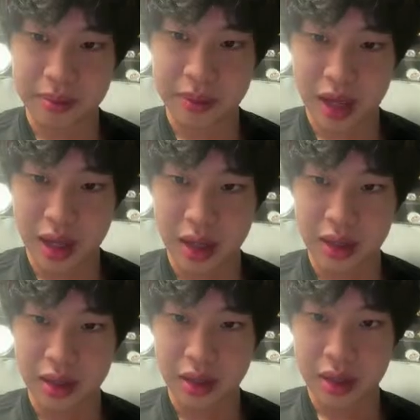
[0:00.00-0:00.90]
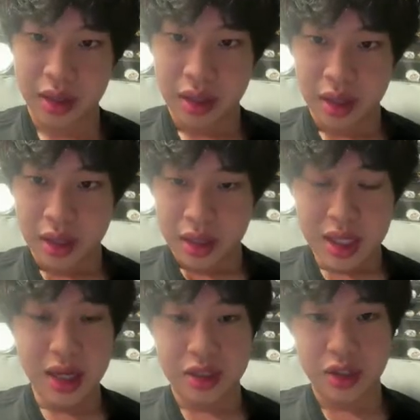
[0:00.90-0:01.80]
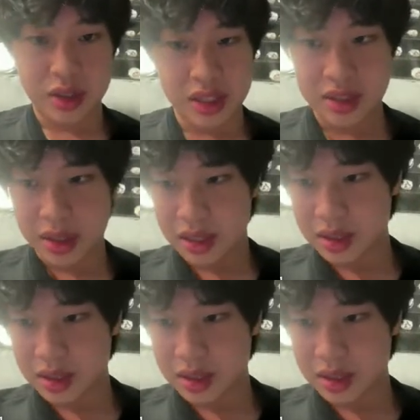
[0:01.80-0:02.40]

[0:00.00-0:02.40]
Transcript: And yeah, so this